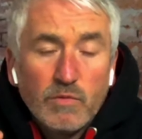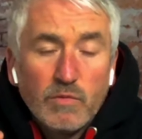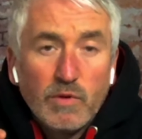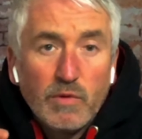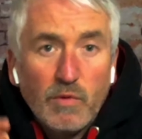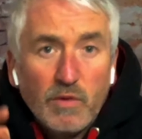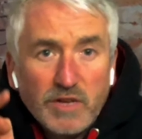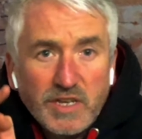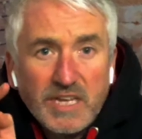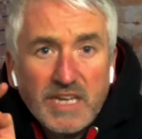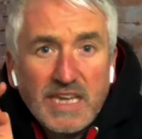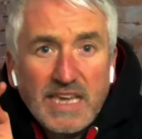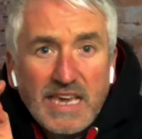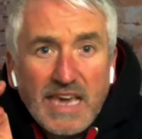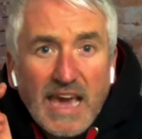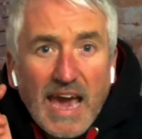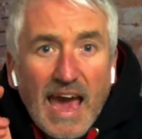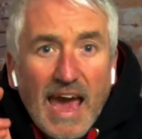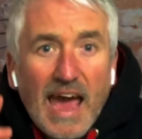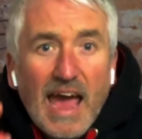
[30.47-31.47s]
We want to
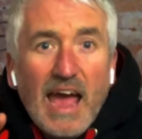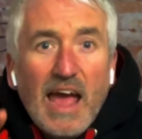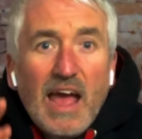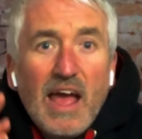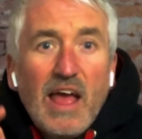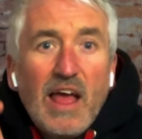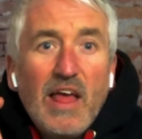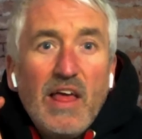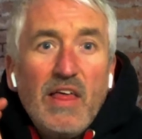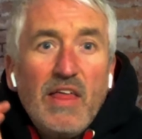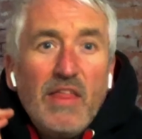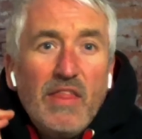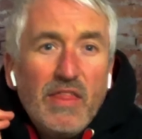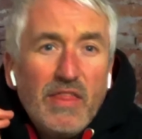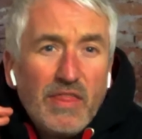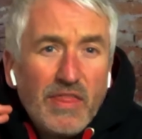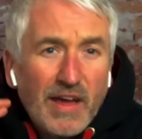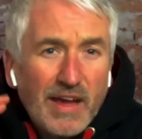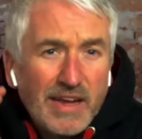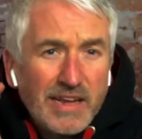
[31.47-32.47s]
get
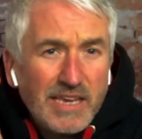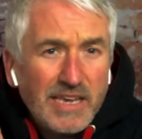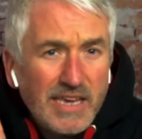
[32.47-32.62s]
that